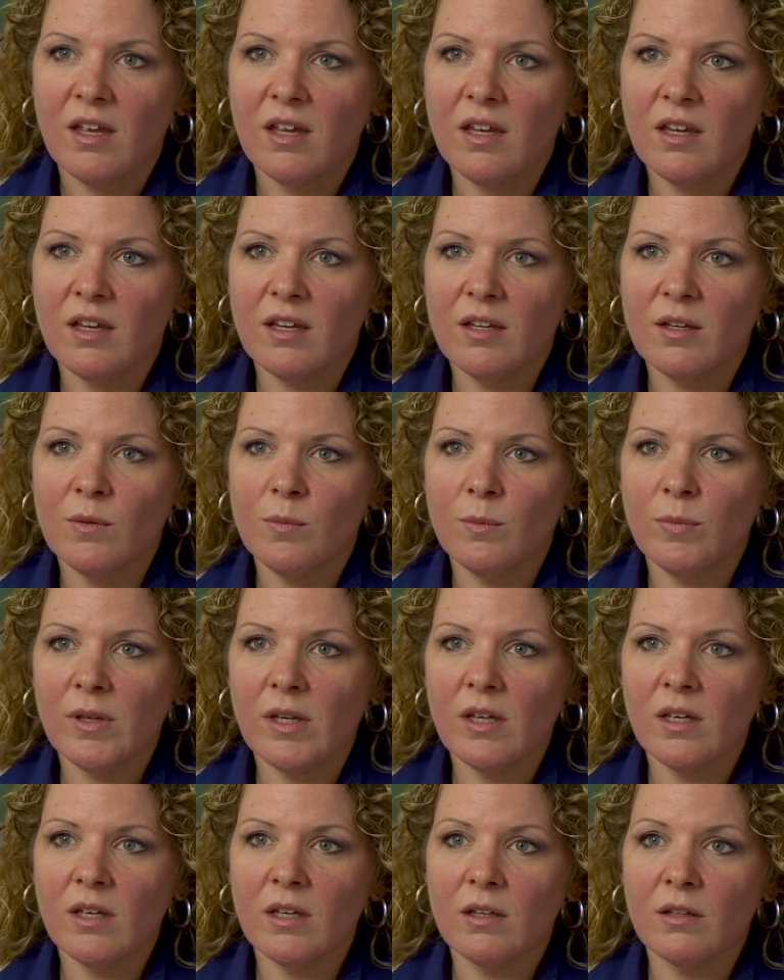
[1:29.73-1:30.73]
It can
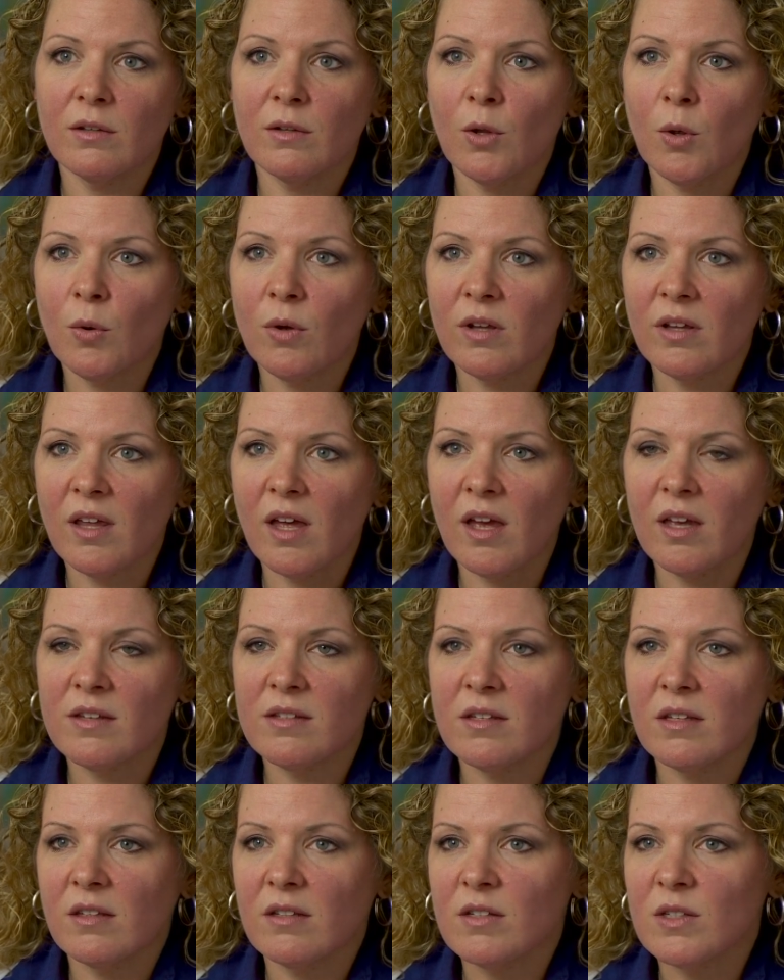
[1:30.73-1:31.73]
be
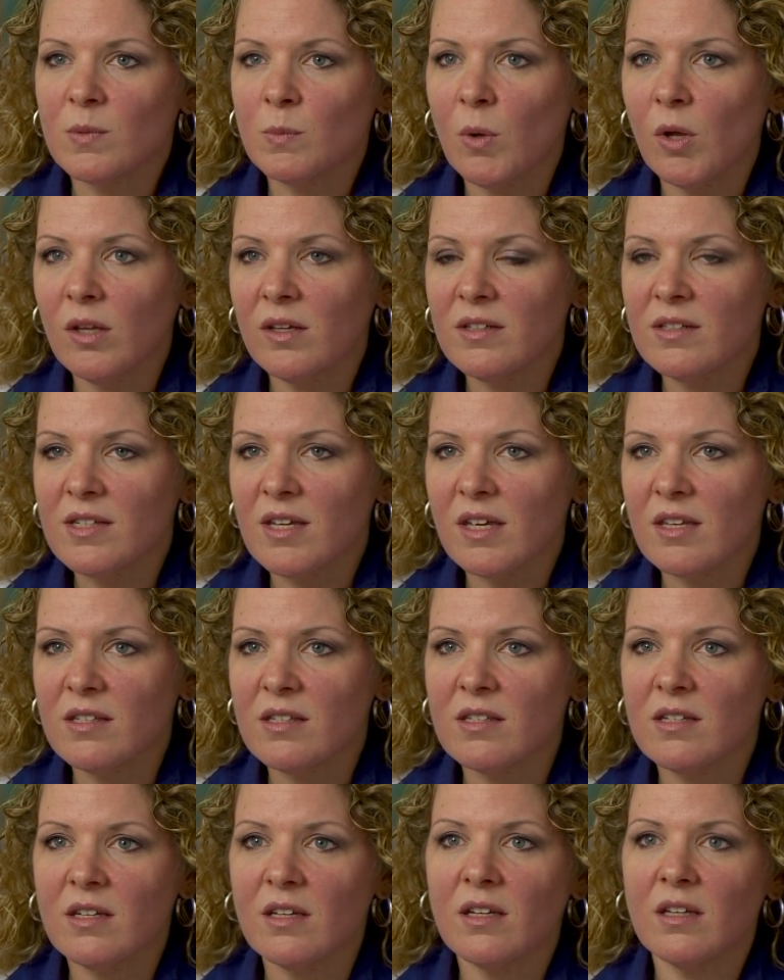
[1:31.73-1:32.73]
localized in the small
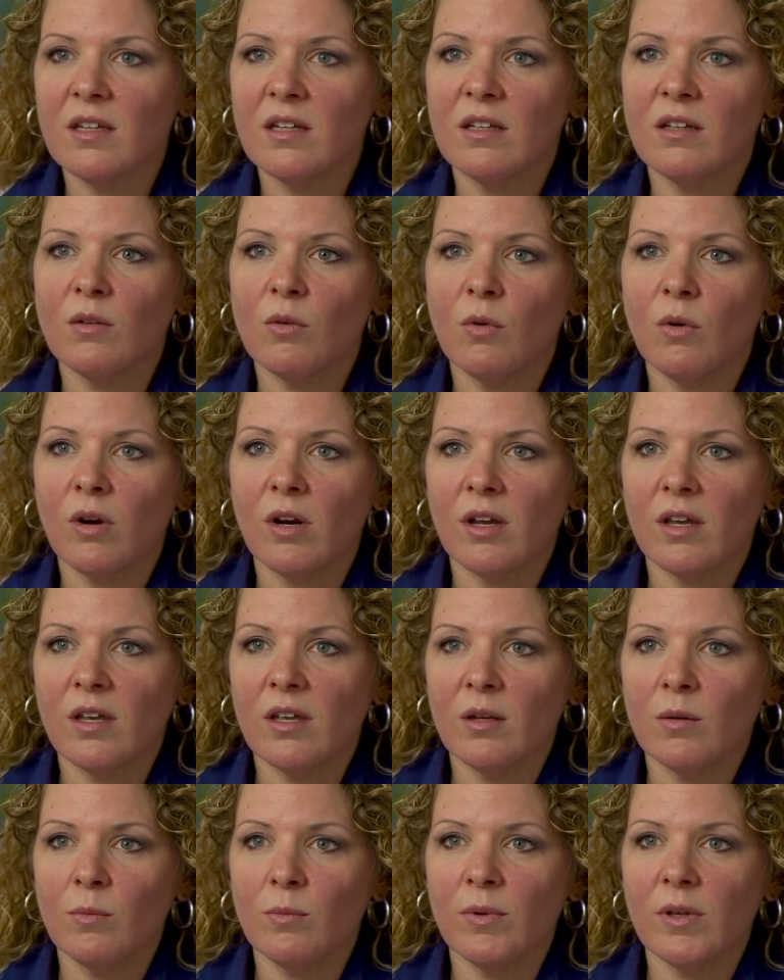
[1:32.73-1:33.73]
intestine, or it
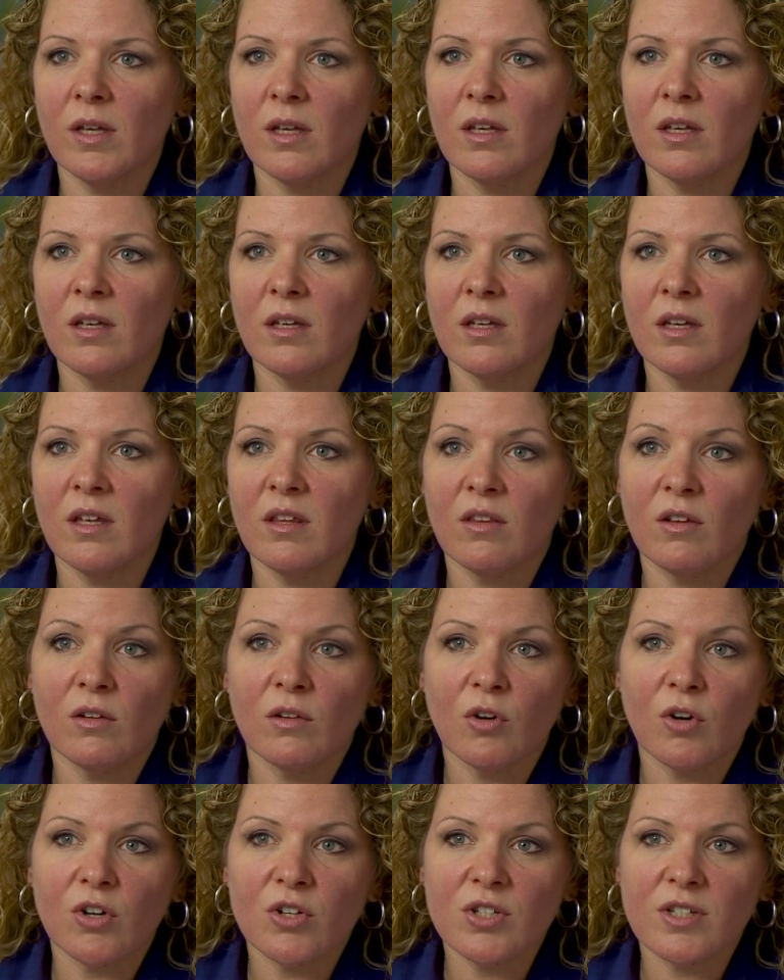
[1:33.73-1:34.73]
can be in the
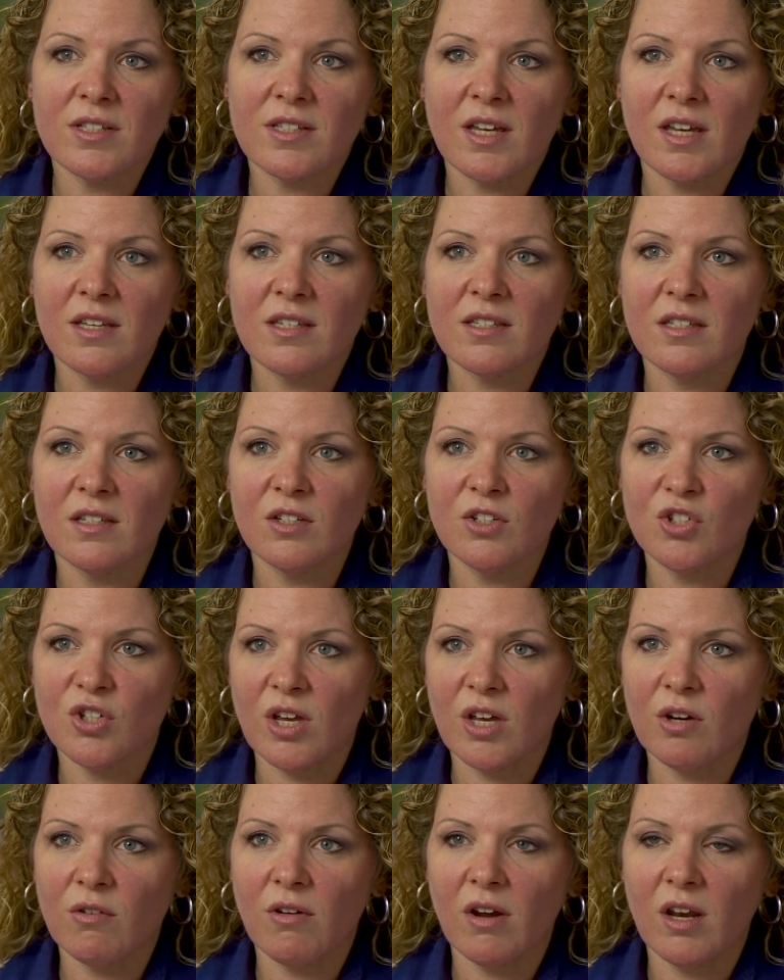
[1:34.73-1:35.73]
large intestine,
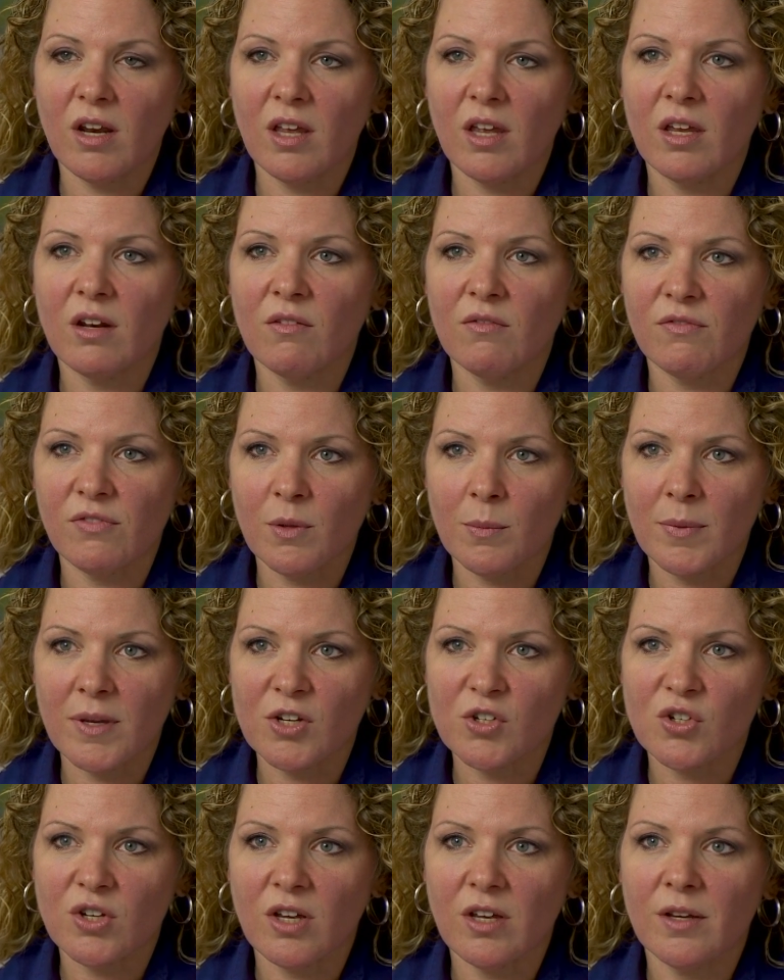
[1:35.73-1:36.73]
generating an
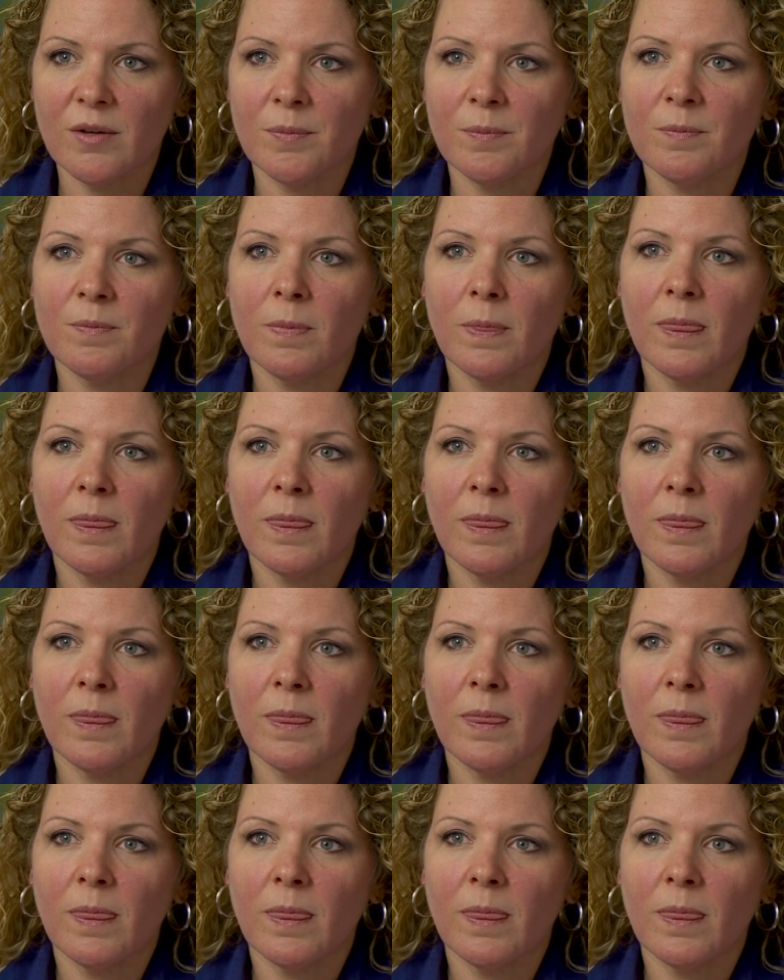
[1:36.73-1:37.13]
inflammation.